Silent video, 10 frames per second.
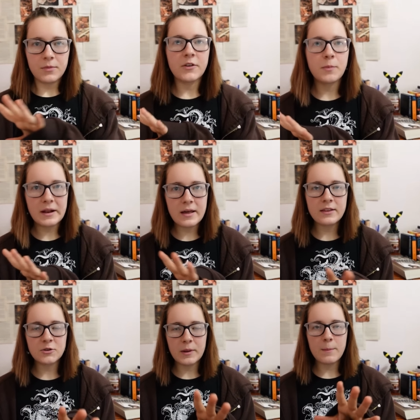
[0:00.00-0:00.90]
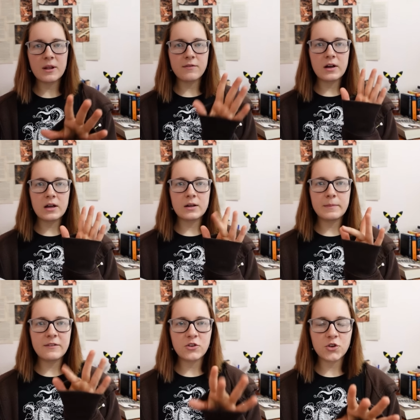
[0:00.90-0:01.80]
There's been a, there's been a bit of a
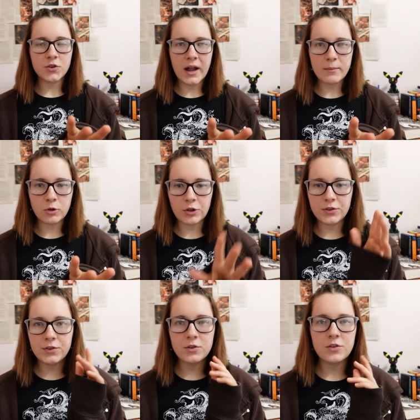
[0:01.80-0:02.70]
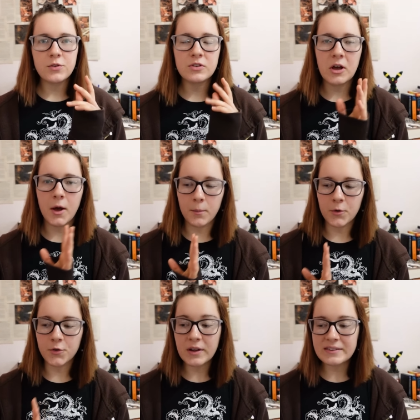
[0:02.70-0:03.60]
bit of a scramble due to some
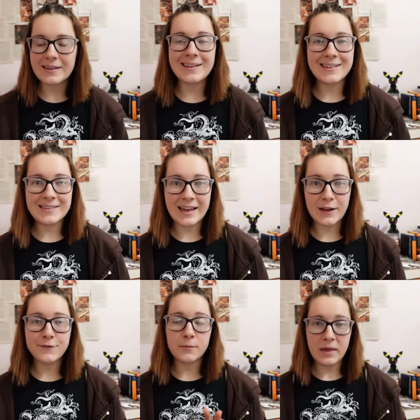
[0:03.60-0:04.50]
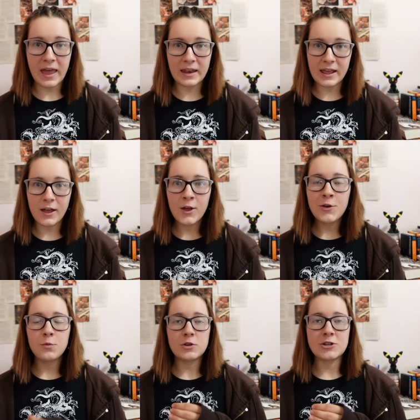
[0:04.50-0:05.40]
recent insight from Katie,
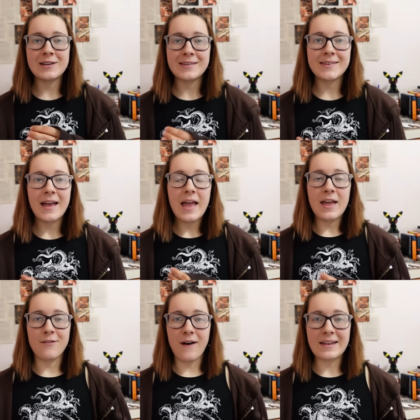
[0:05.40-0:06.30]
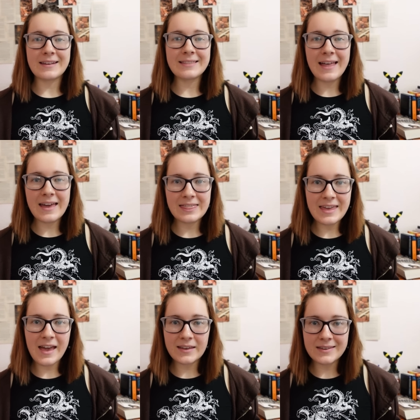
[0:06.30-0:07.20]
which is if I didn't like
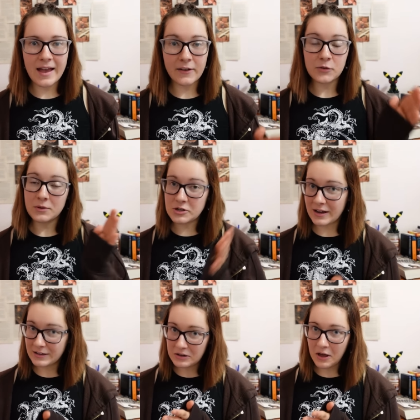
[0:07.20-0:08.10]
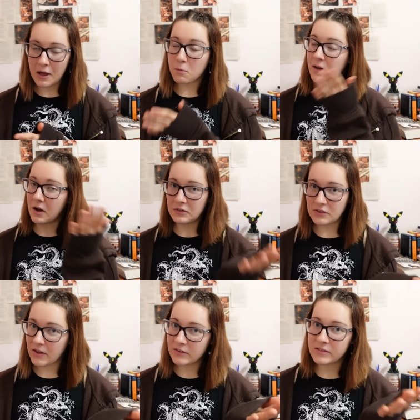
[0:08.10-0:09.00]
the Ex Hex, which I did not, we all
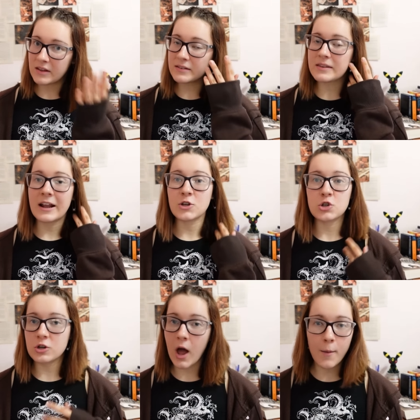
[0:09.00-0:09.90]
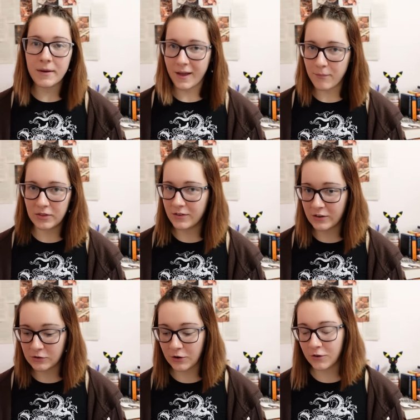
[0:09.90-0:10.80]
discussed this, then I should not pick up the
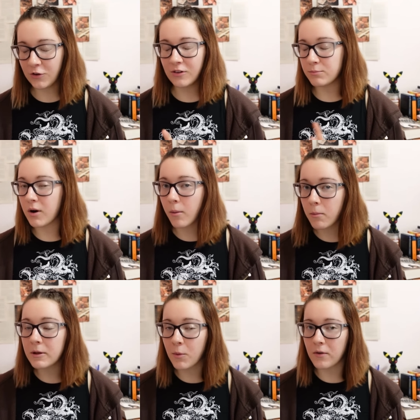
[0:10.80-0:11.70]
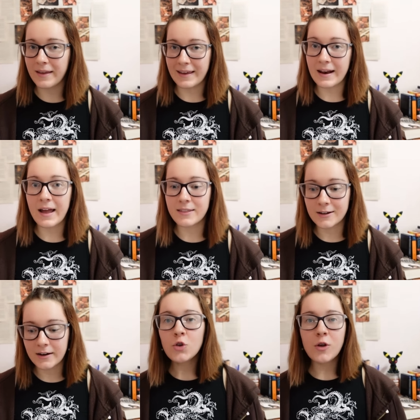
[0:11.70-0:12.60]
Kiss Curse because I probably won't like it
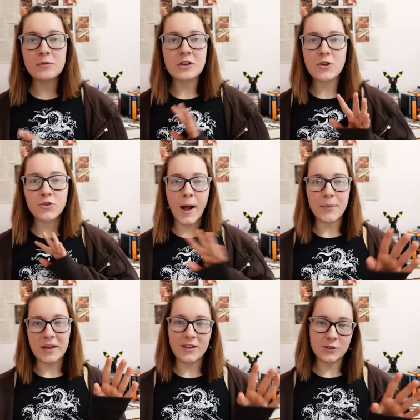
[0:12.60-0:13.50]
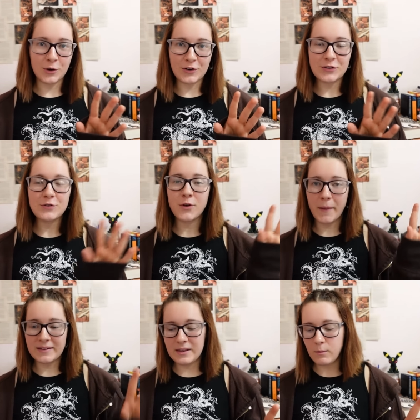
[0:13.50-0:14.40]
either. So I'm just gonna drop the Kiss Curse from
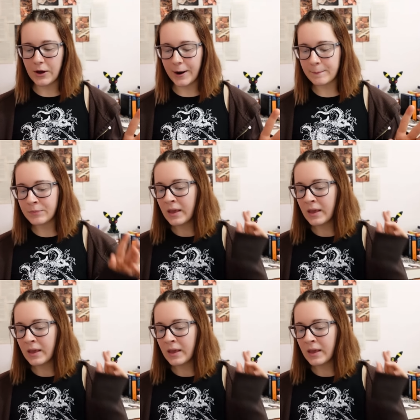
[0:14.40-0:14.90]
my TBR.